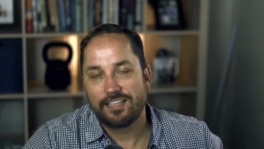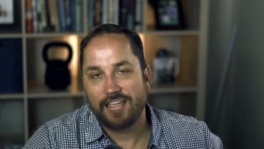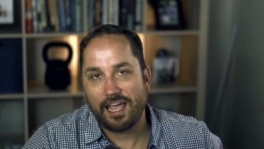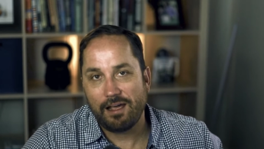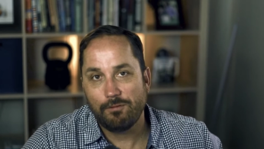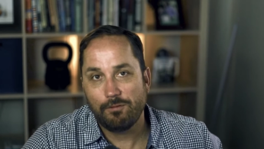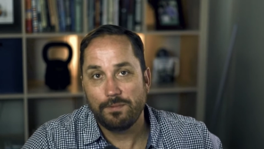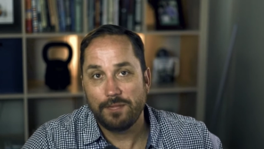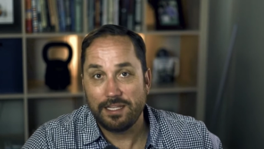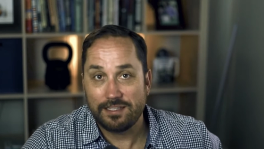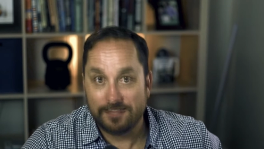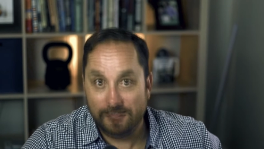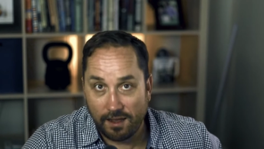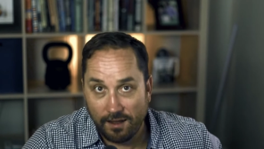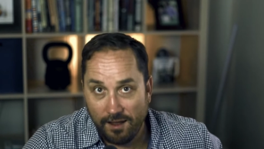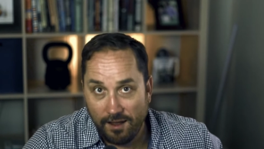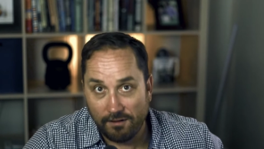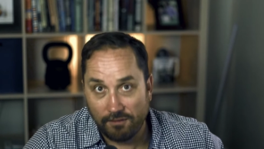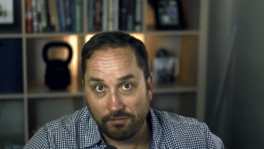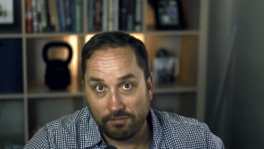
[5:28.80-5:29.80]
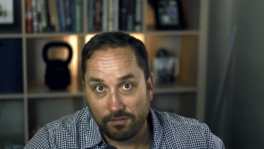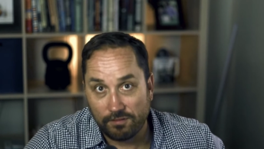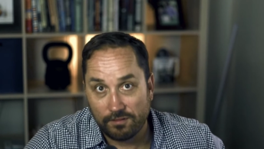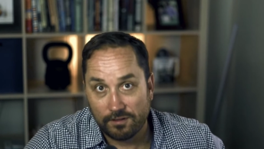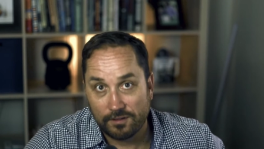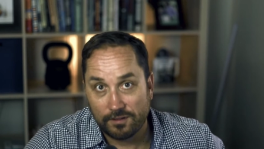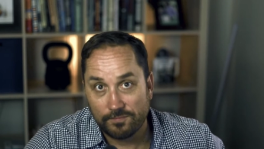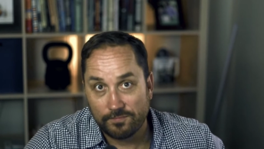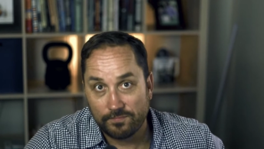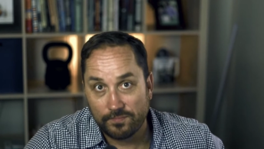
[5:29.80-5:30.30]
That would be tough.
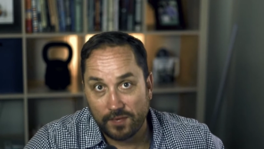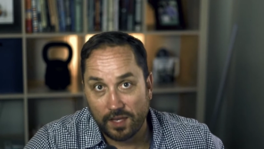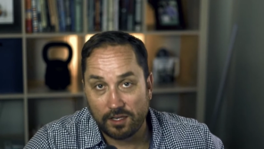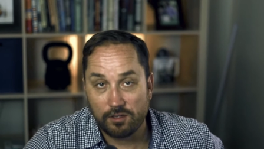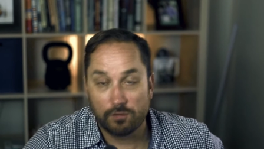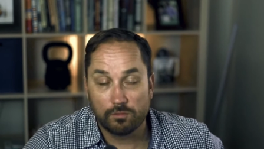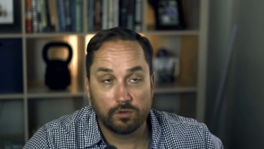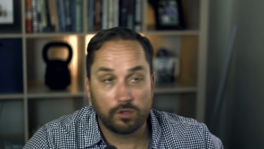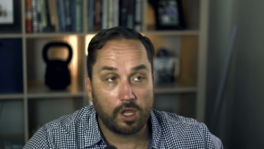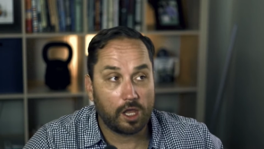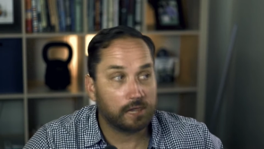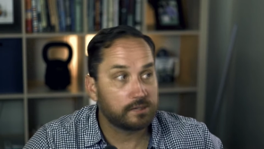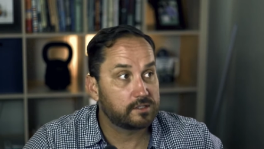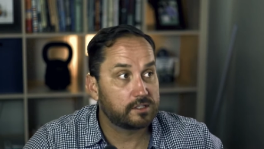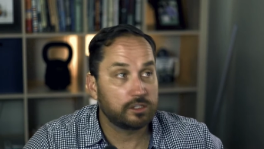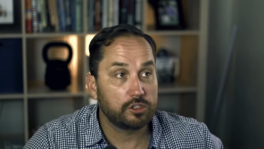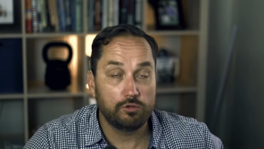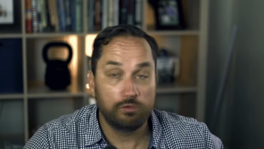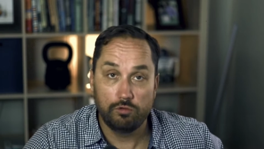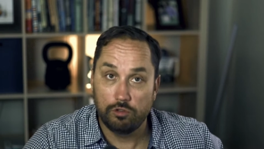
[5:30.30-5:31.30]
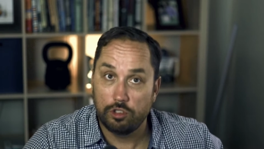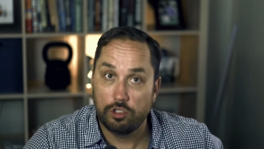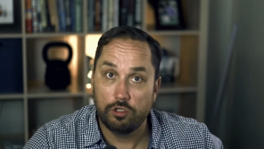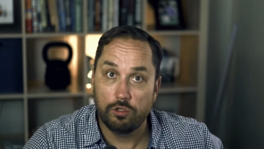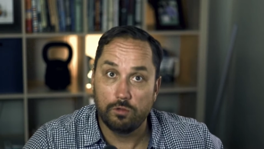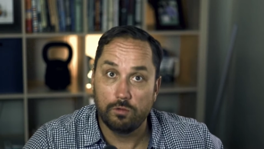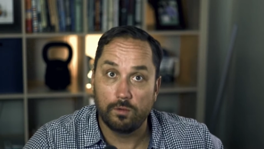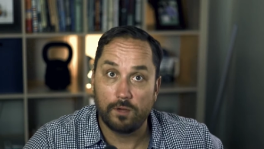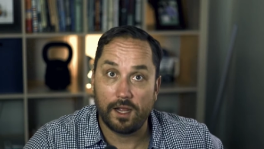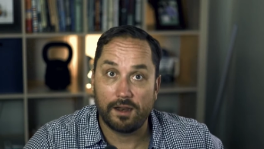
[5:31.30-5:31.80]
And you're lost. You
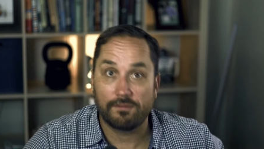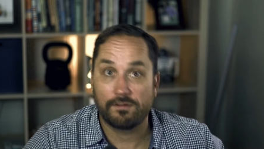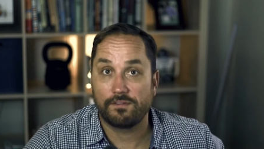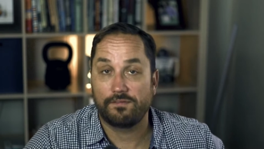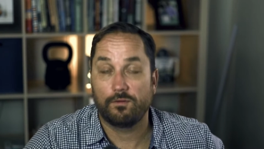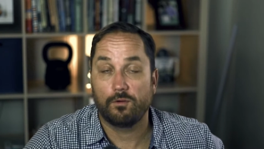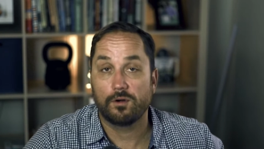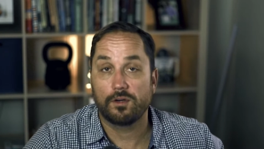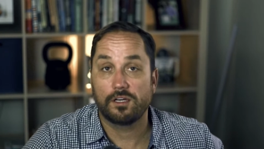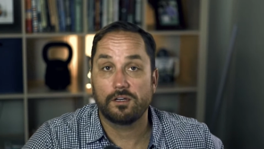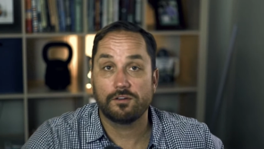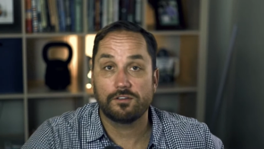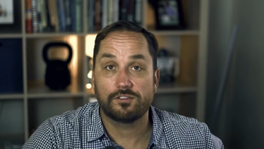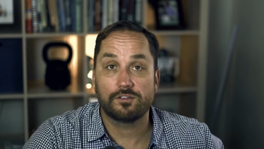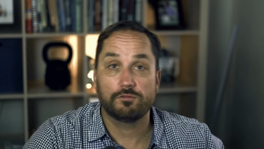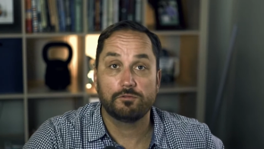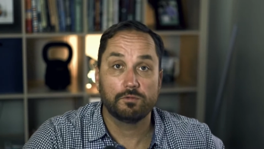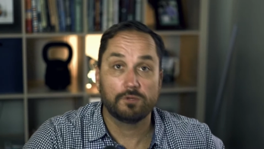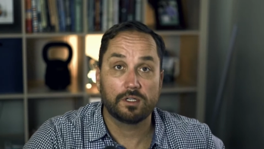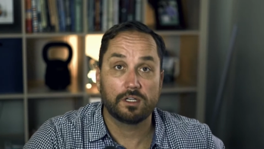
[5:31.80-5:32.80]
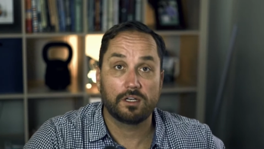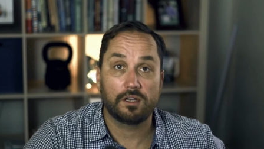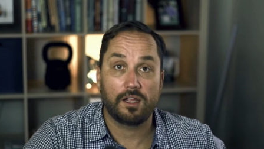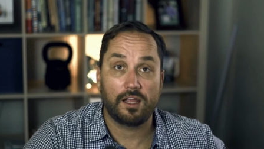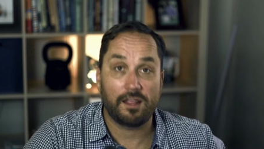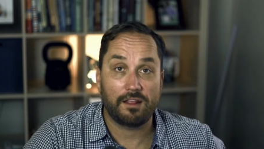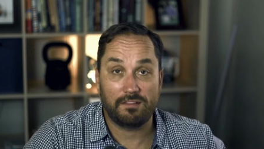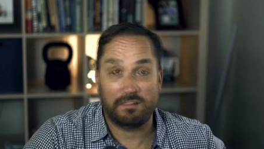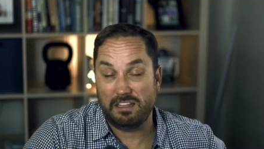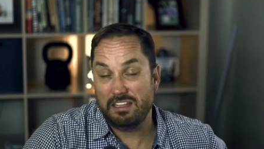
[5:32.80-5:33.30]
knew every 4 years you were going
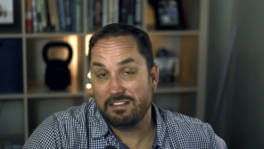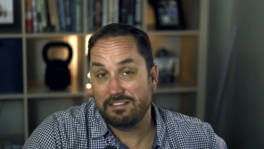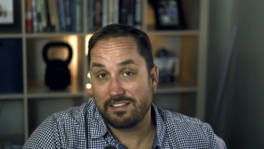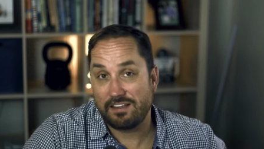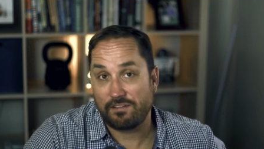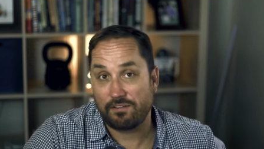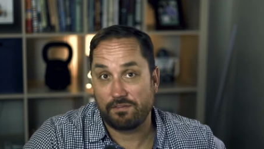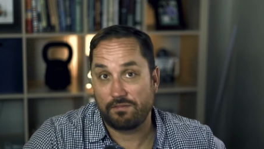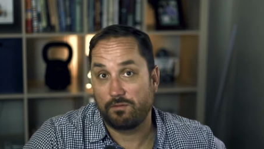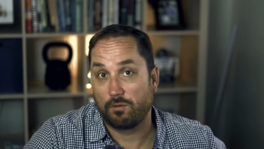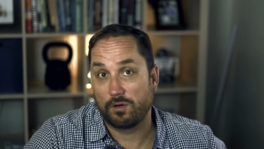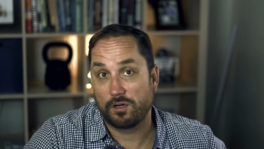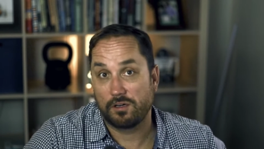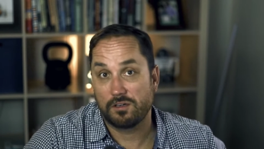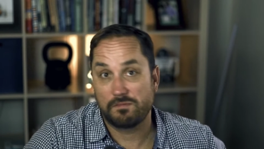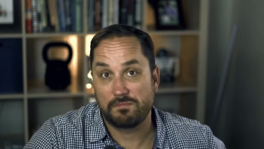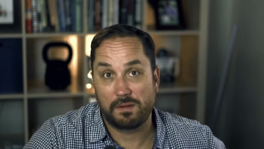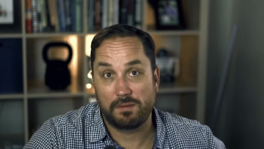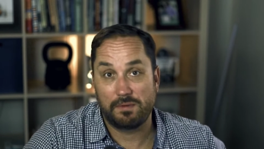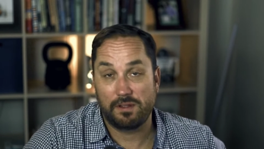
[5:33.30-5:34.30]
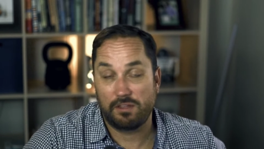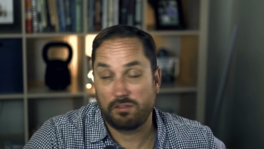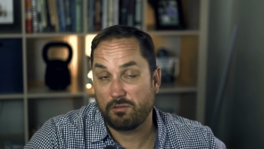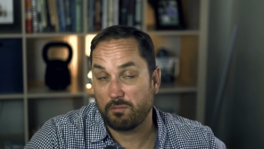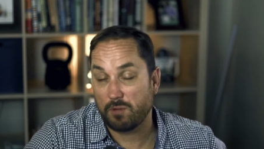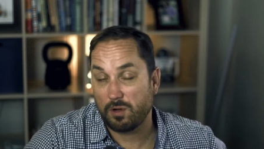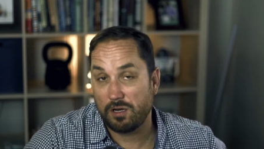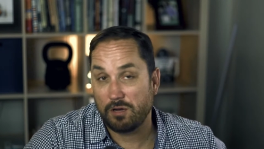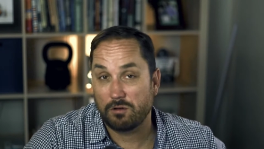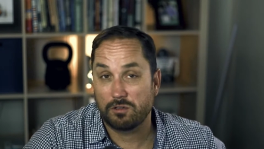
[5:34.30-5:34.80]
to, at least every 4 years, maybe
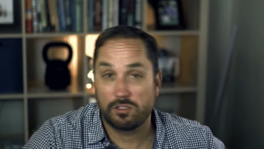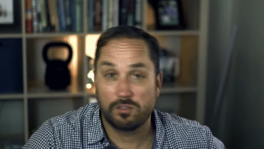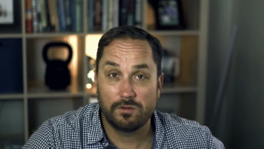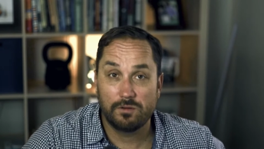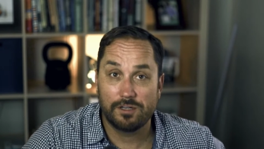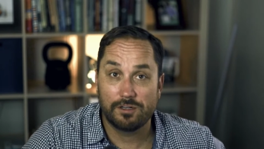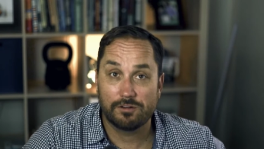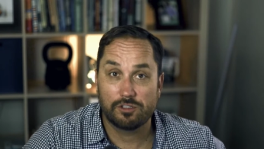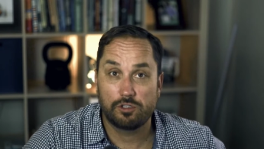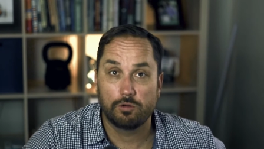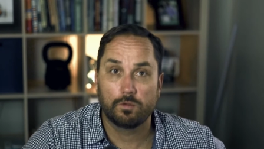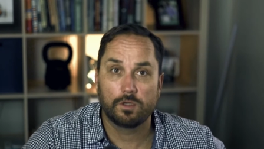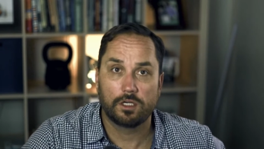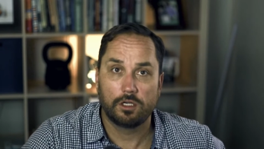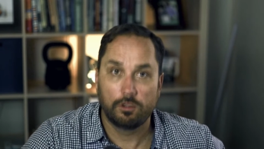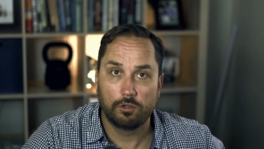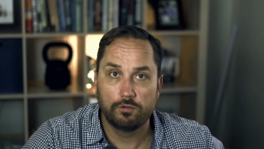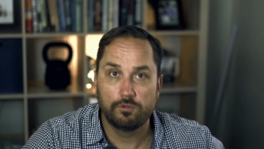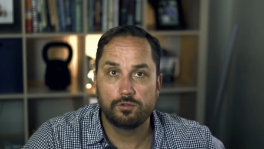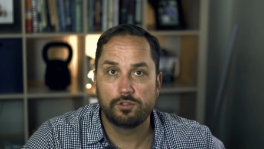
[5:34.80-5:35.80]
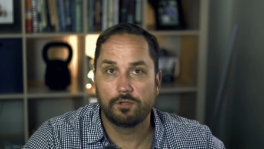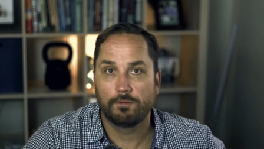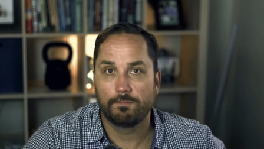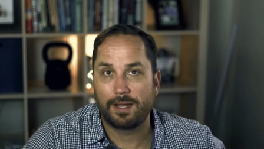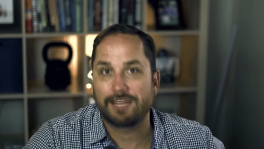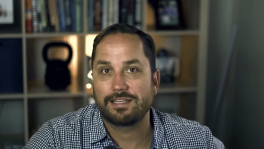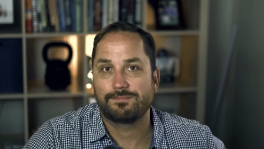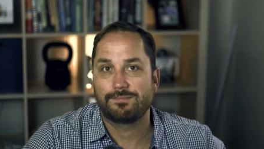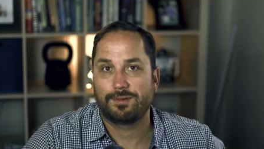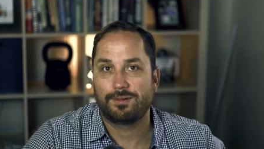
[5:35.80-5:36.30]
3 or 2 years, you were going to lose your
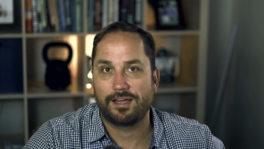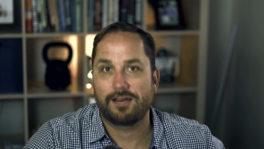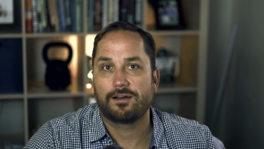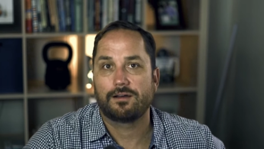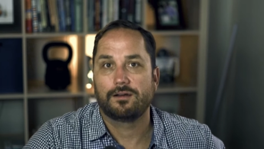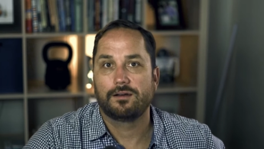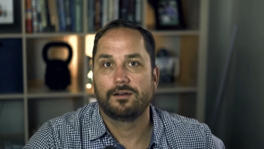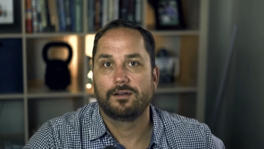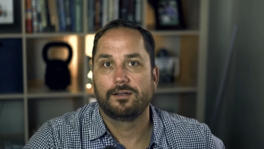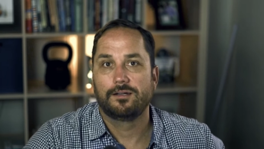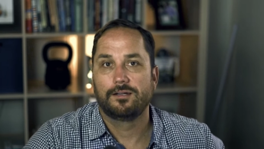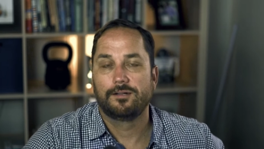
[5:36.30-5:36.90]
best player.